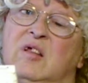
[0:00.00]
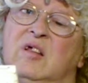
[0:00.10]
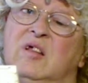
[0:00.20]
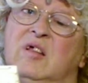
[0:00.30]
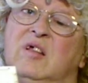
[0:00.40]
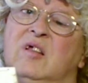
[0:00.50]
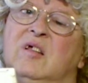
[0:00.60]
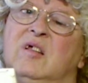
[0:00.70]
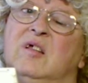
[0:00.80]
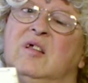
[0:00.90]

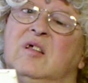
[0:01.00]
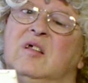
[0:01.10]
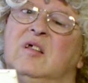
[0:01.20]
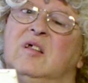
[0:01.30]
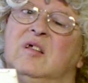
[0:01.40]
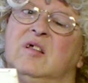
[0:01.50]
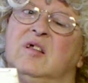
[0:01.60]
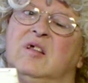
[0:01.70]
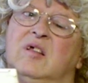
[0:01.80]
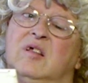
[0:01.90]

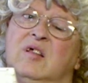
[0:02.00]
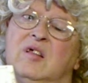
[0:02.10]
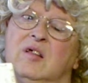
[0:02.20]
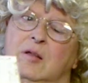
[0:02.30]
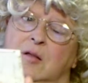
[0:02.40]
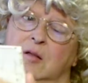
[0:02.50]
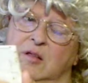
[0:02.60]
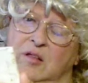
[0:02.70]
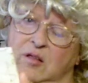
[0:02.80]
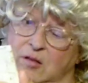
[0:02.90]

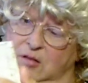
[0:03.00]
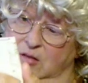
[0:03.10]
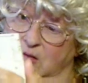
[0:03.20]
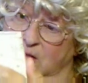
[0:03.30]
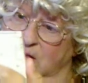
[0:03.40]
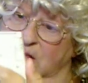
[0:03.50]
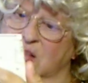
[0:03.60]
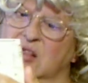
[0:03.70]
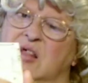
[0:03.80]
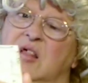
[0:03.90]

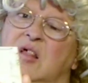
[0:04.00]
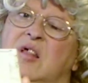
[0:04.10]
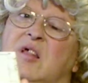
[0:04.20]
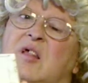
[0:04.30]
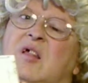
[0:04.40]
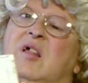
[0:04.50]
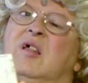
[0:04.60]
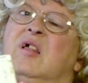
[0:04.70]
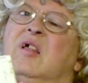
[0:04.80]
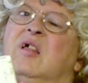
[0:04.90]

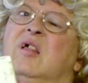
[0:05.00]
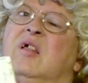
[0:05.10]
Nobody speaks.